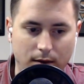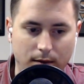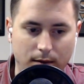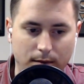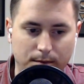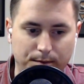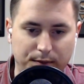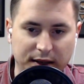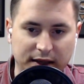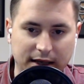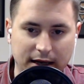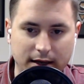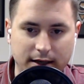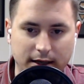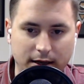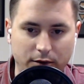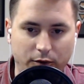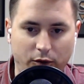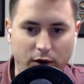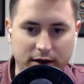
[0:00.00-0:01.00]
But they
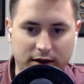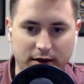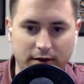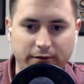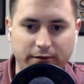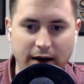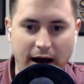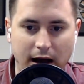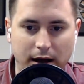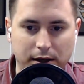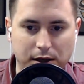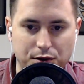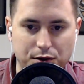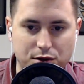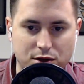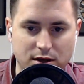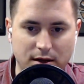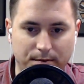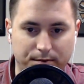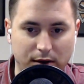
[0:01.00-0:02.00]
didn't want the
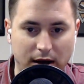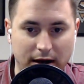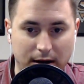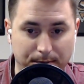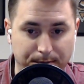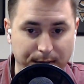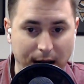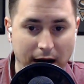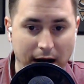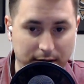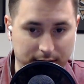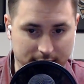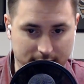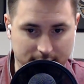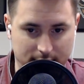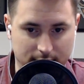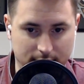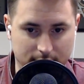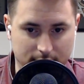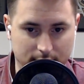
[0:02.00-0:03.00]
values that brought about
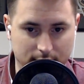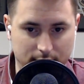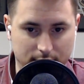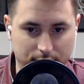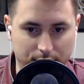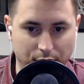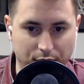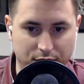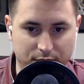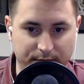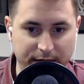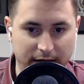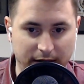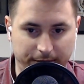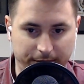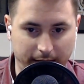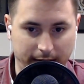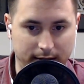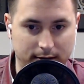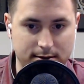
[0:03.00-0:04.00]
those
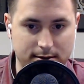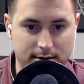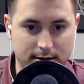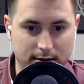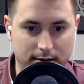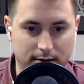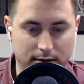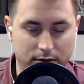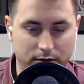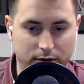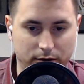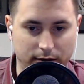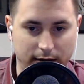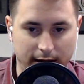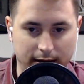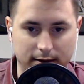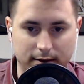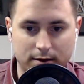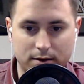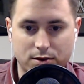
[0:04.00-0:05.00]
benefits,
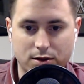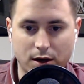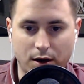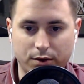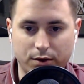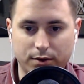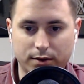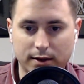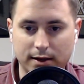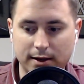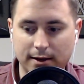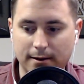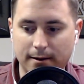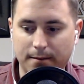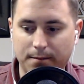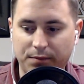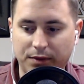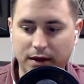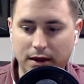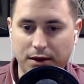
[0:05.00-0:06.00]
right? So
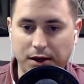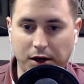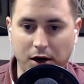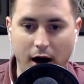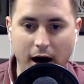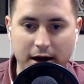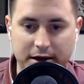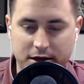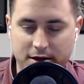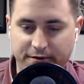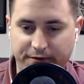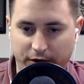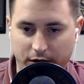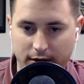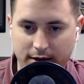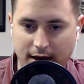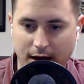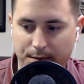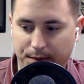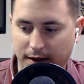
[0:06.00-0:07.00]
the Goths, for
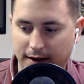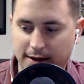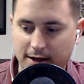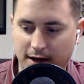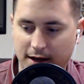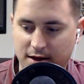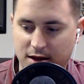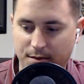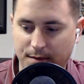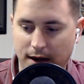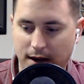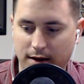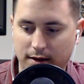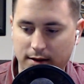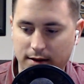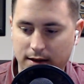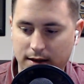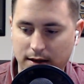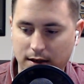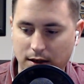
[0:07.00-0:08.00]
example, he talks about,
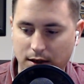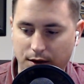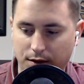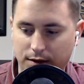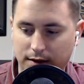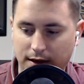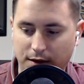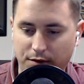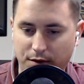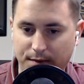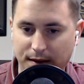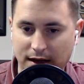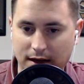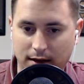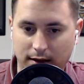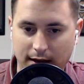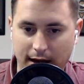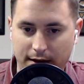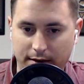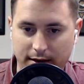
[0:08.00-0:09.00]
you know, they were being
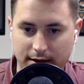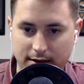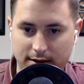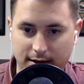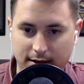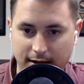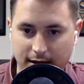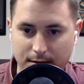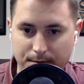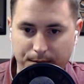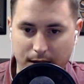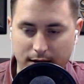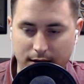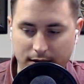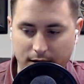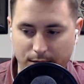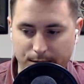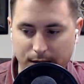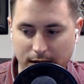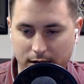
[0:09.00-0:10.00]
allowed into the empire.
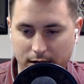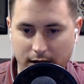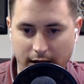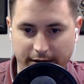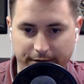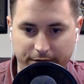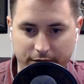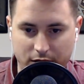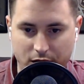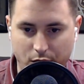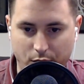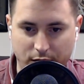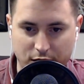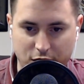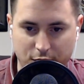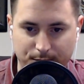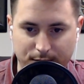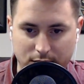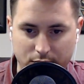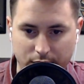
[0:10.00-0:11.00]
They were being kind of
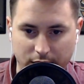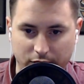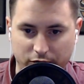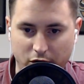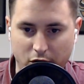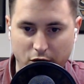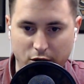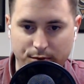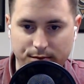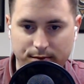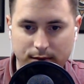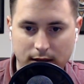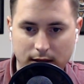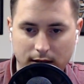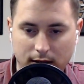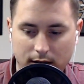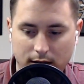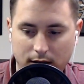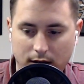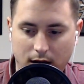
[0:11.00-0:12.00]
squished between Rome
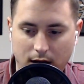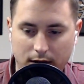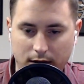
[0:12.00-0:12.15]
on the